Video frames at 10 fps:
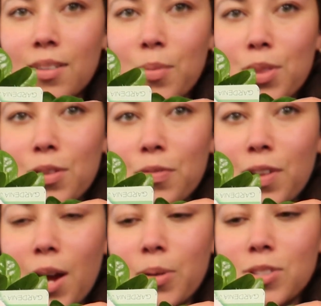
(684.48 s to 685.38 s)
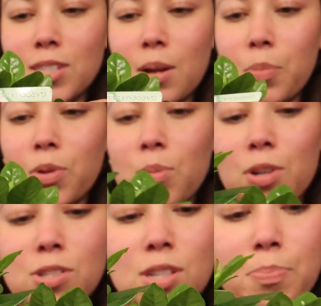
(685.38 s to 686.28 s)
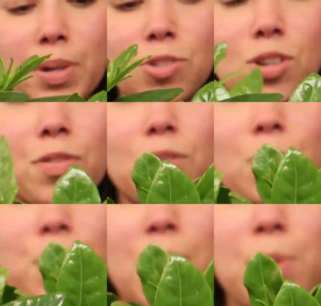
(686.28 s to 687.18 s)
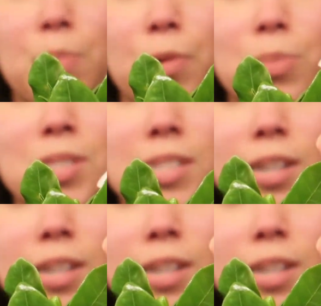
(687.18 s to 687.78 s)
with the flowers that bloom. There's a bunch of little baby bulbs in